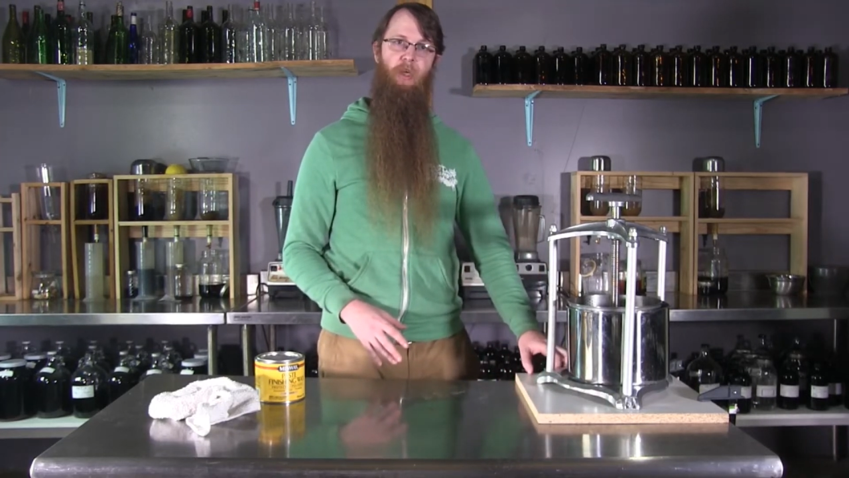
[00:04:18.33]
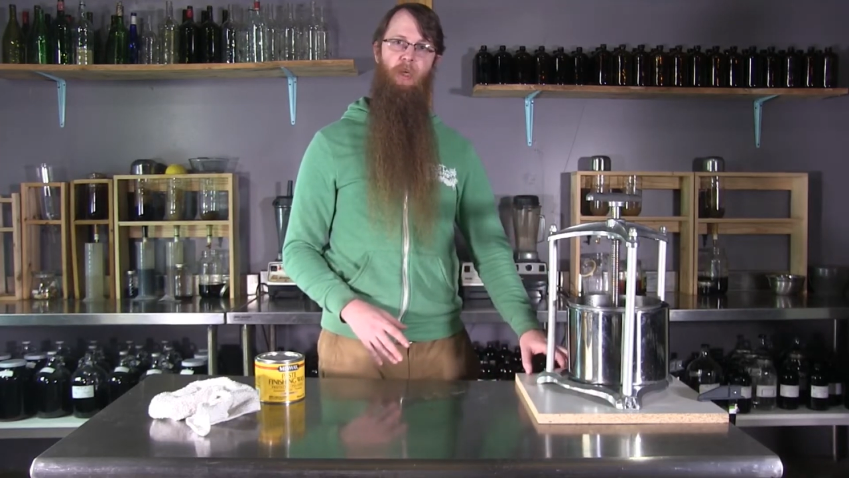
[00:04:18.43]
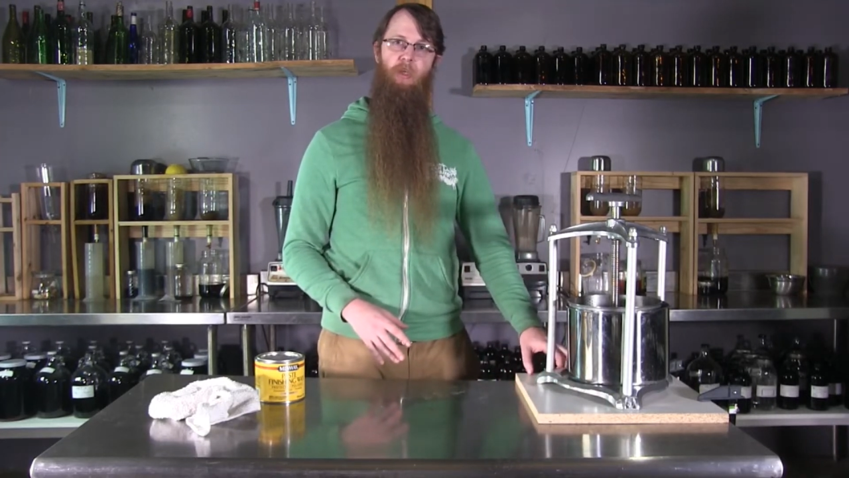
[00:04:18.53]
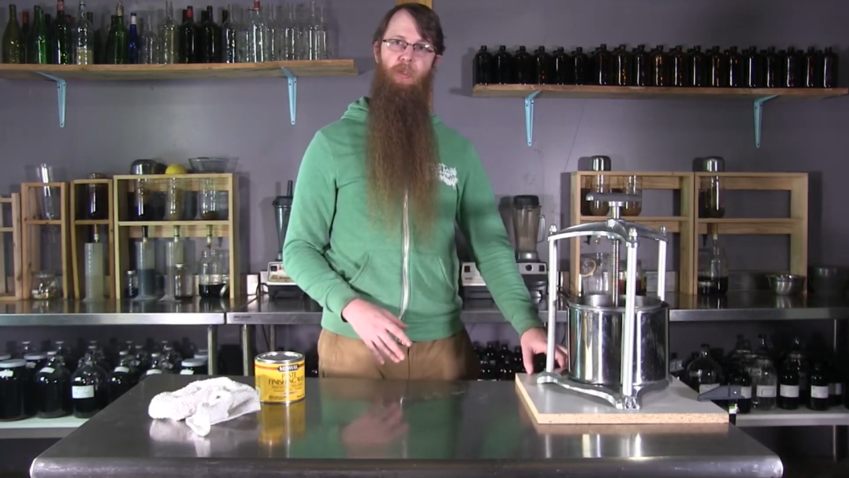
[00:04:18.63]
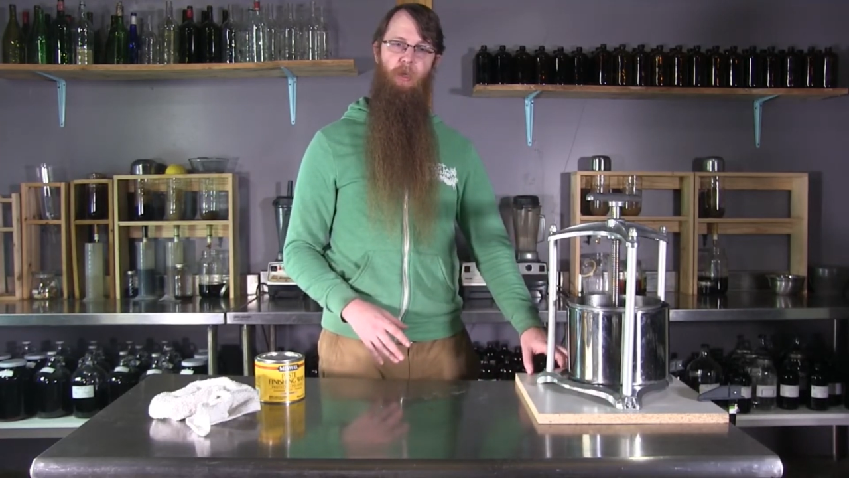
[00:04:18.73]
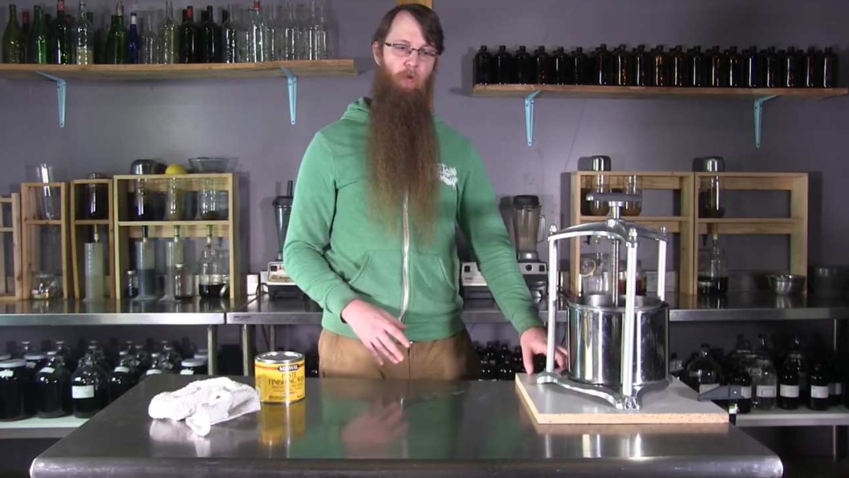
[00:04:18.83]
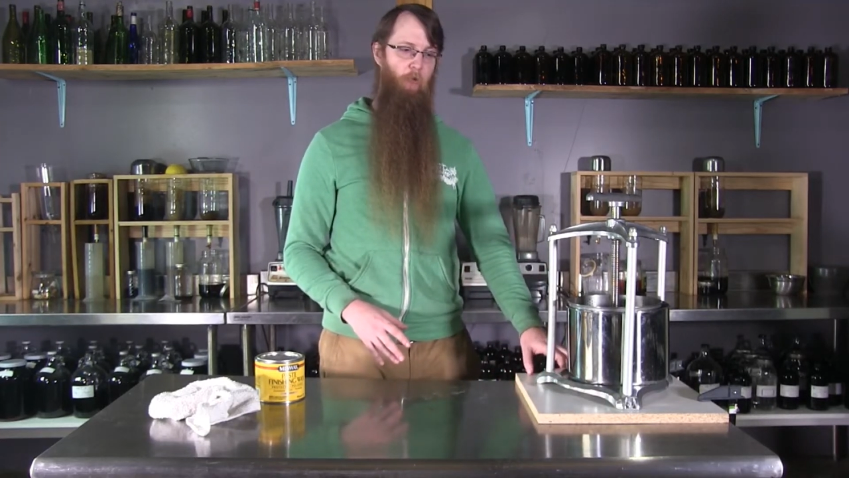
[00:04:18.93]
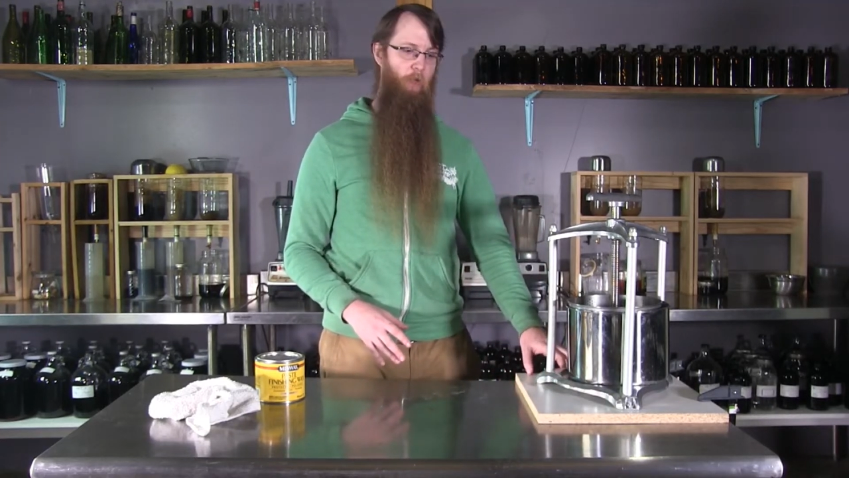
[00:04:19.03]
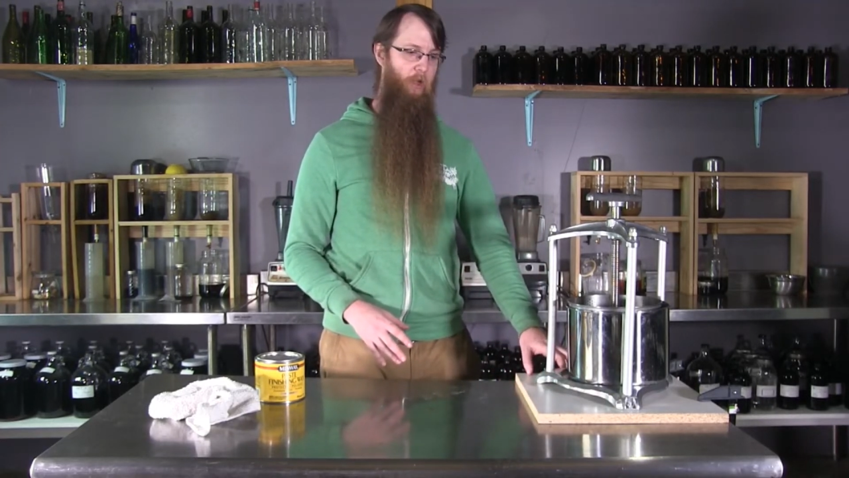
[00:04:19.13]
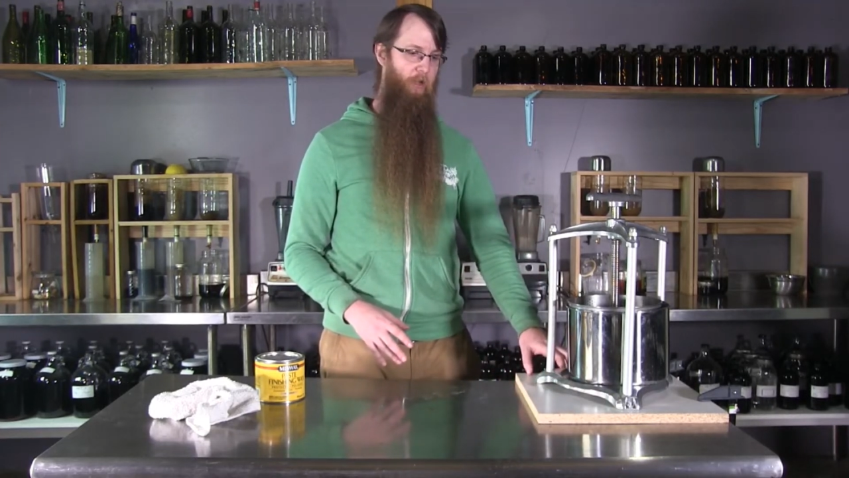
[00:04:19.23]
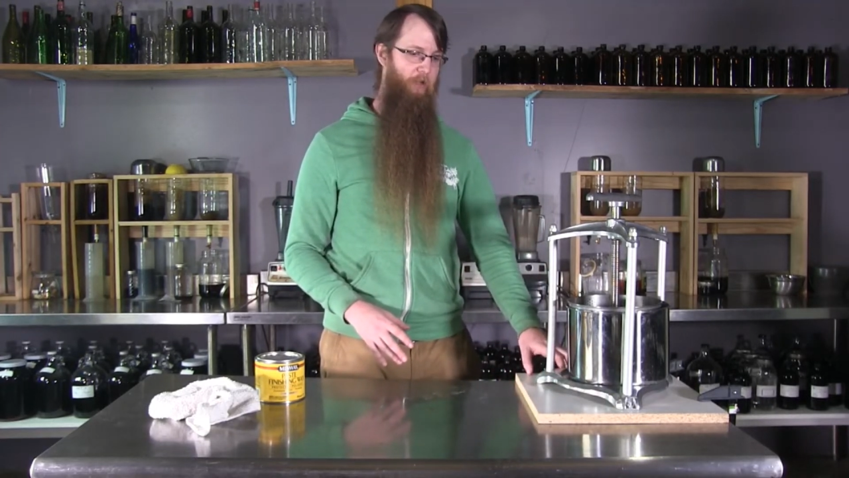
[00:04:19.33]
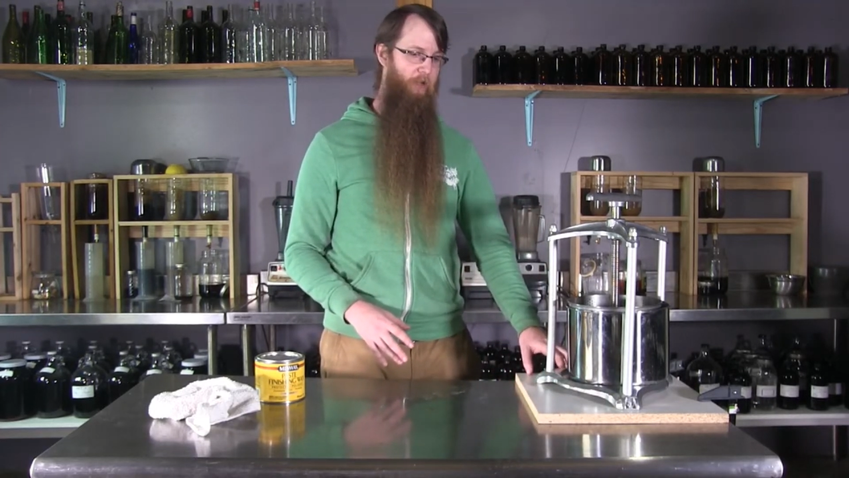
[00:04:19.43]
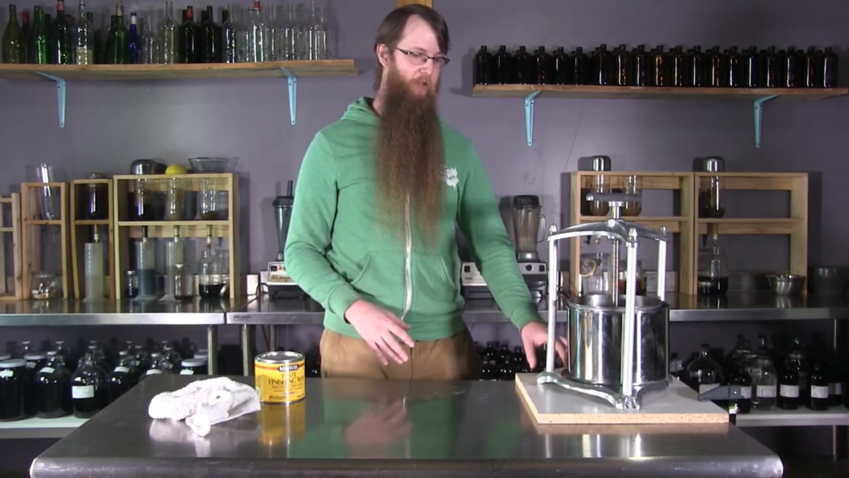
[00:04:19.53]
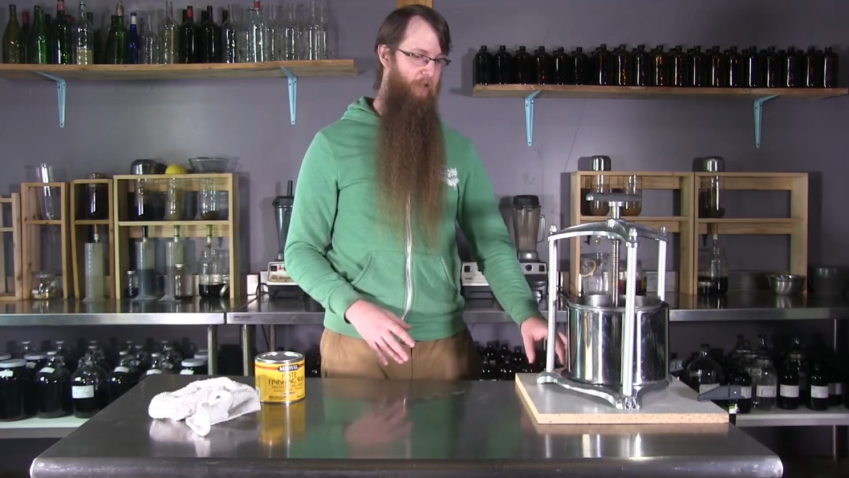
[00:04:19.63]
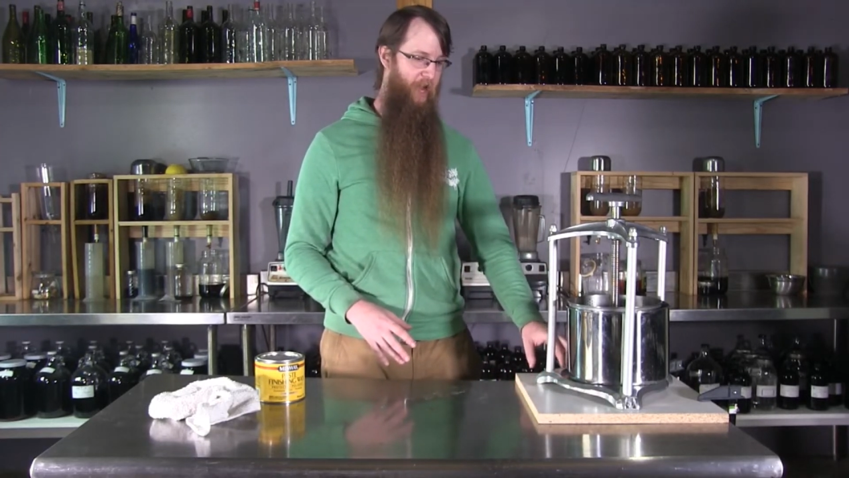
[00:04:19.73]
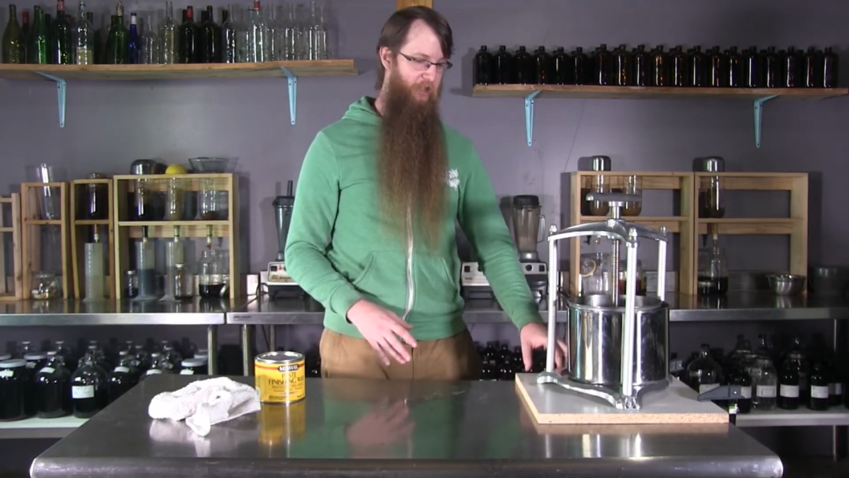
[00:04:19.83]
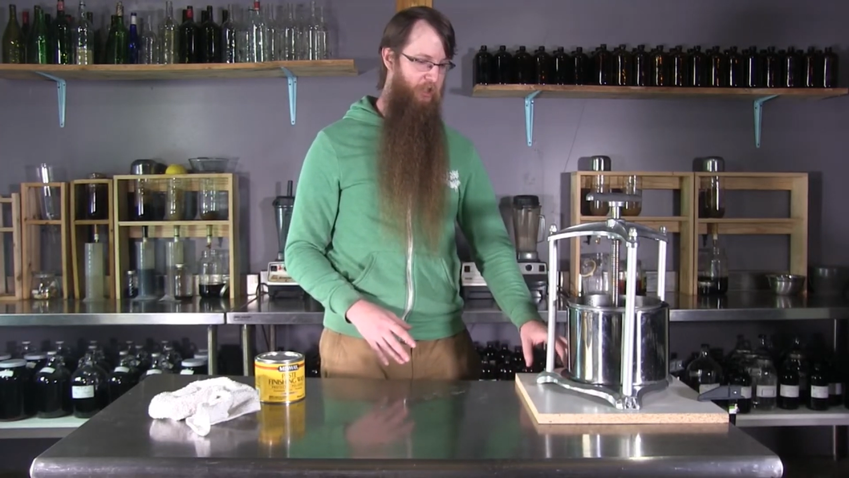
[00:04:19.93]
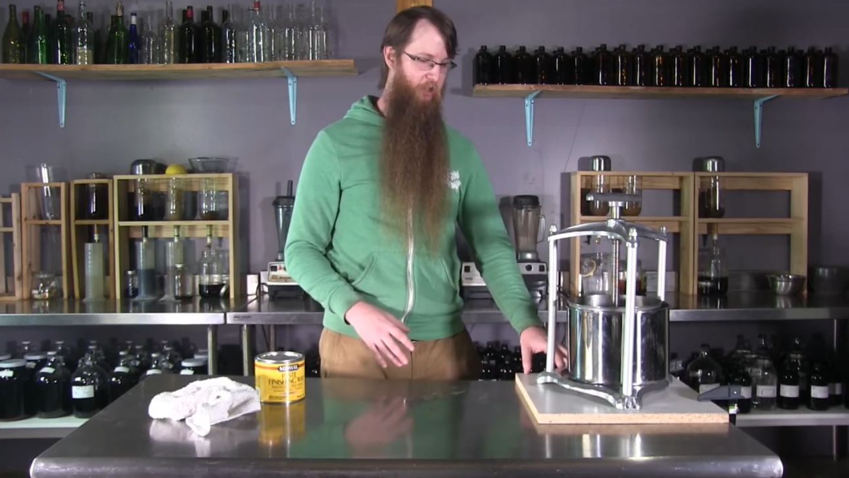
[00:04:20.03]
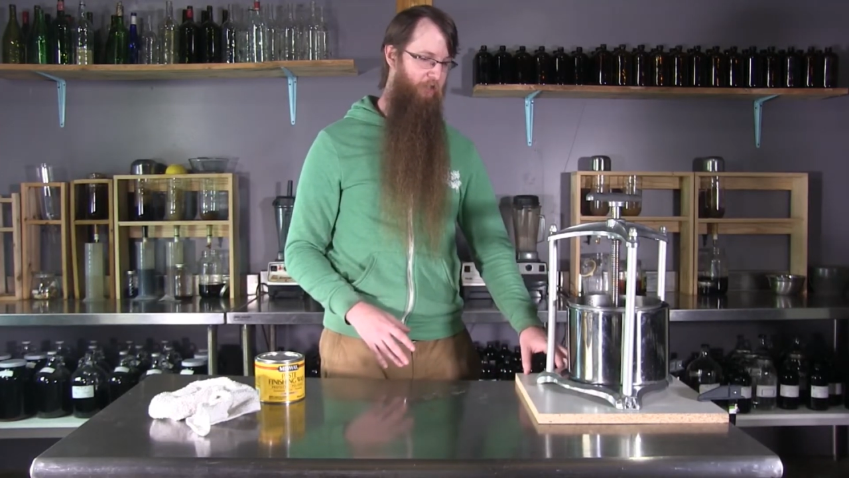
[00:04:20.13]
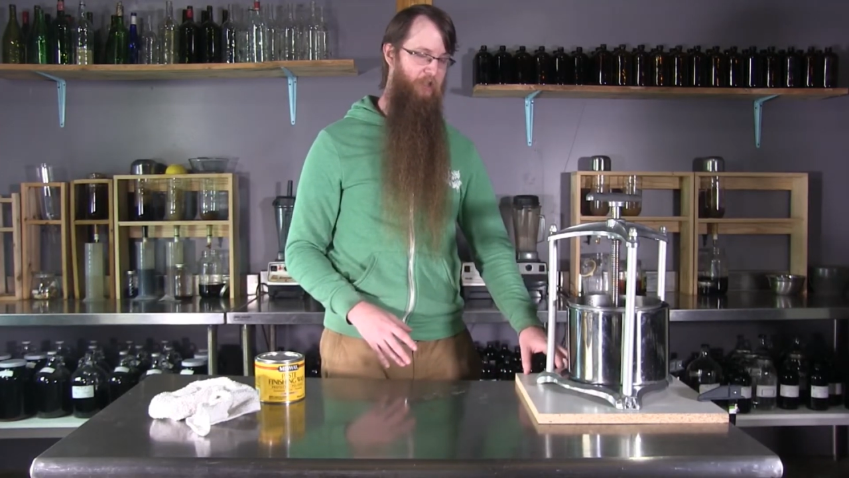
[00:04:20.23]
So that
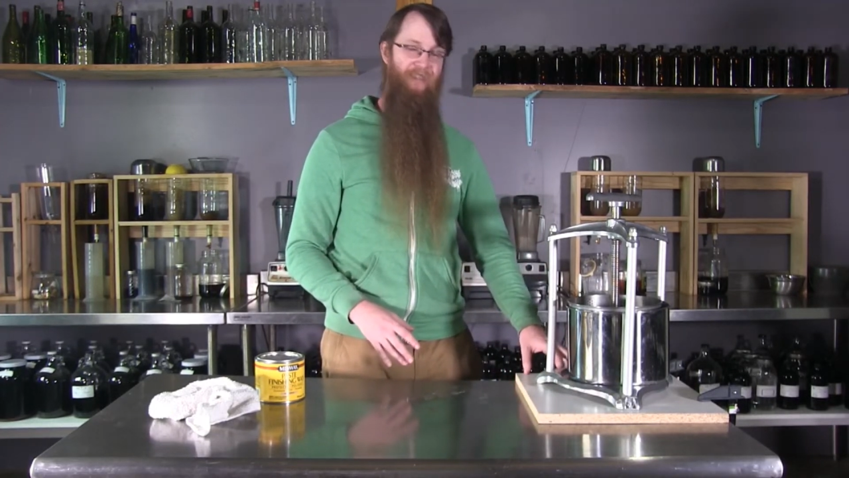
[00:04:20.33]
surface